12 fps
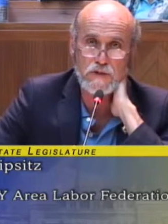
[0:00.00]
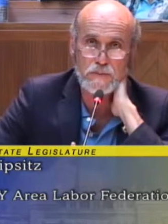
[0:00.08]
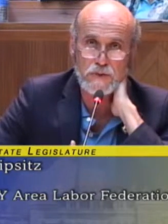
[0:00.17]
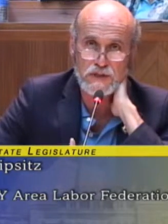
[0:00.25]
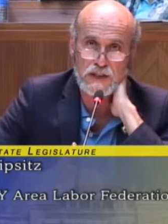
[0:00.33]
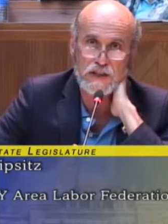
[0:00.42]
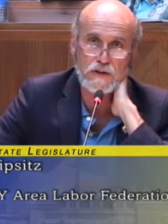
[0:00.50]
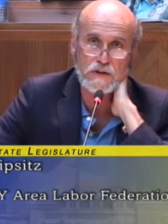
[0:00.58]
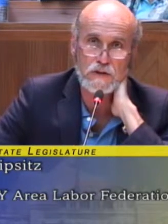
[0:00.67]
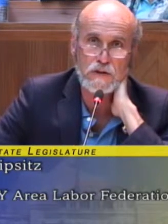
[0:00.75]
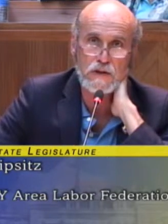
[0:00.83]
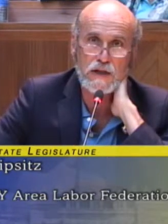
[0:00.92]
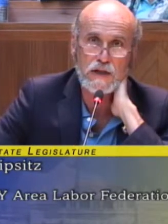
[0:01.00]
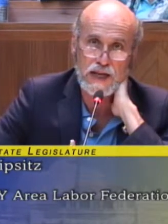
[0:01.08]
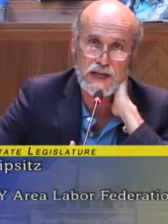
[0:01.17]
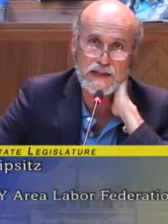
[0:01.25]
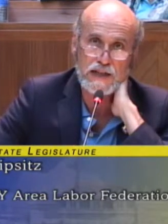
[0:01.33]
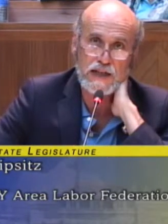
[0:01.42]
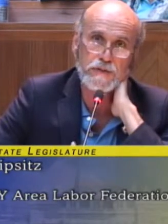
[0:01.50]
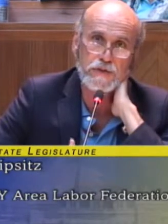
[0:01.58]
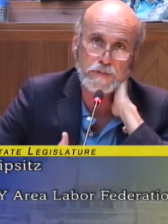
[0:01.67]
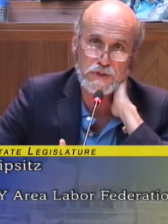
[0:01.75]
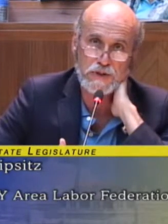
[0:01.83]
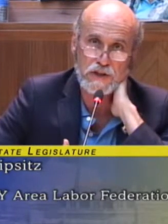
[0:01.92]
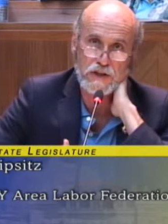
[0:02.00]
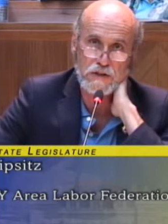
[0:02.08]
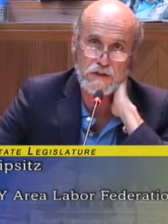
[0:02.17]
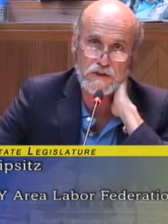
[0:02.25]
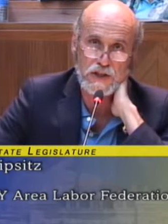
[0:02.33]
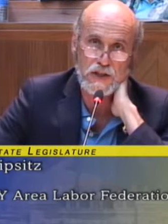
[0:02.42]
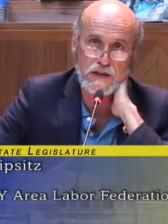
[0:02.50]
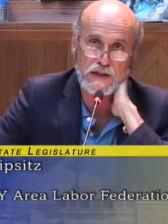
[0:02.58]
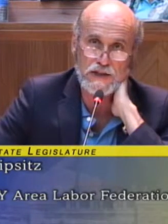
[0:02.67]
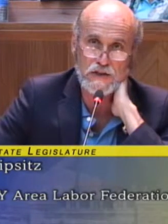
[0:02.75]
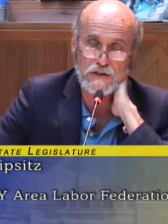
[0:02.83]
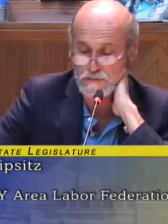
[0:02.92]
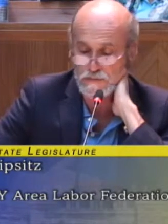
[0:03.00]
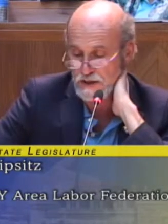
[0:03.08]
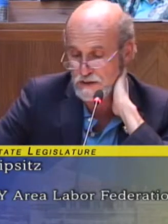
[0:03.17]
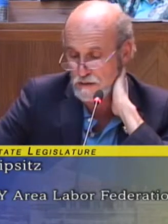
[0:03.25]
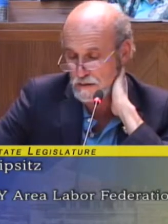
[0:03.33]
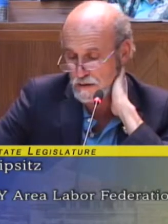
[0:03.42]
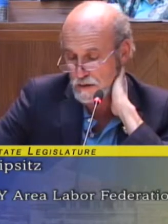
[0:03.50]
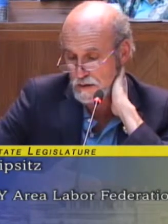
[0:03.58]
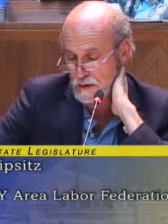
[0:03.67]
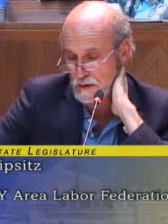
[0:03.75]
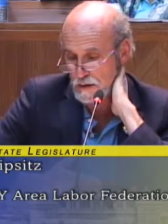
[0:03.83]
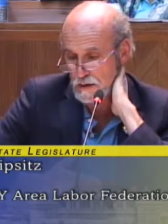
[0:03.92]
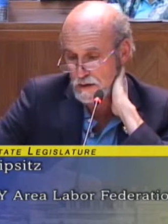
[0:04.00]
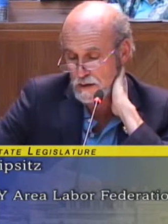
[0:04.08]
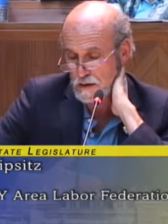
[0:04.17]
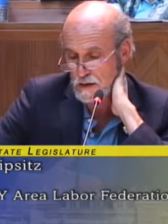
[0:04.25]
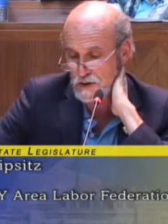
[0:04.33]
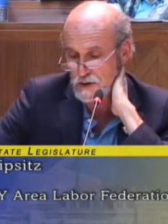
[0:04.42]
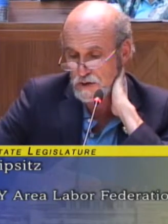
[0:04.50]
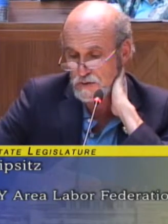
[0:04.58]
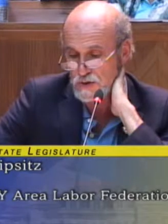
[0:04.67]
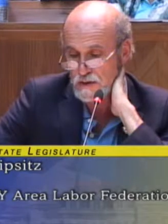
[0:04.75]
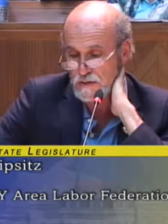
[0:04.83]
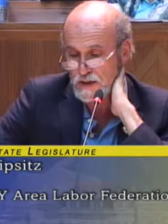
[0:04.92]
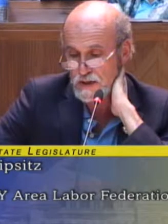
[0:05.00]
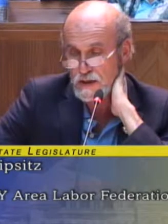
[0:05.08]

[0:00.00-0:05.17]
with particular handicaps or particular psychological or mental issues.